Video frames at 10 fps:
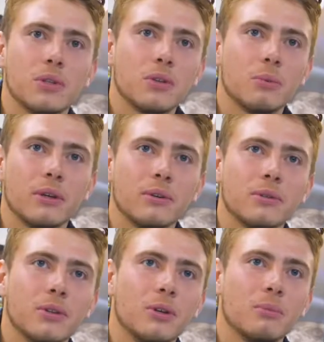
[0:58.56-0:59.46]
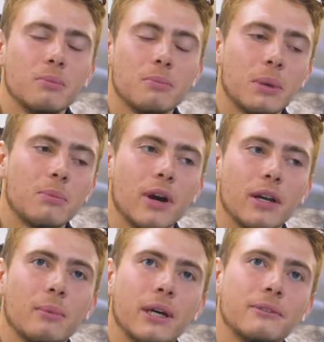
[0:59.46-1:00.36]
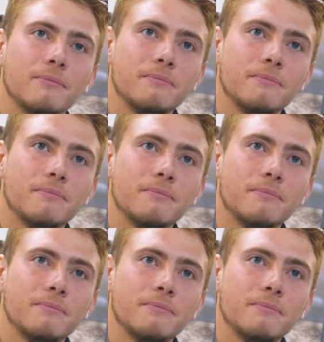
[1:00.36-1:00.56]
is going to be, you know, a big pride of mine.